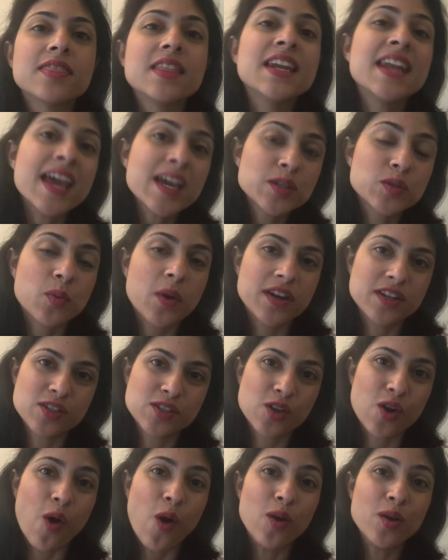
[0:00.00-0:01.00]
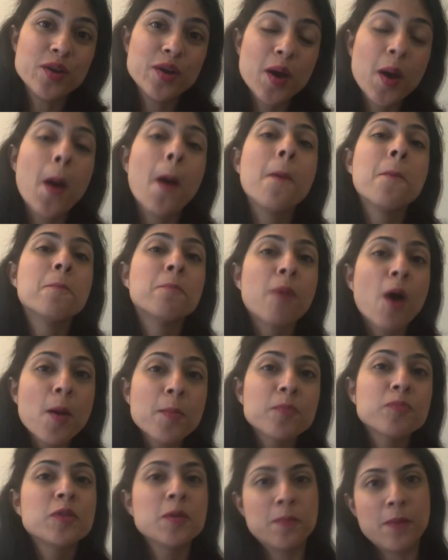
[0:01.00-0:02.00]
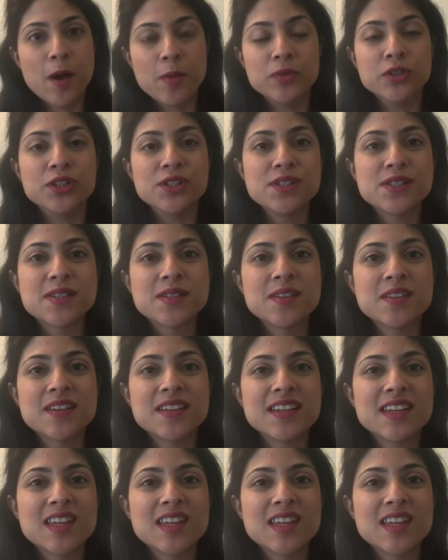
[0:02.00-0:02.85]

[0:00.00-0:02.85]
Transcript: The next one is called Pop the Bubbles.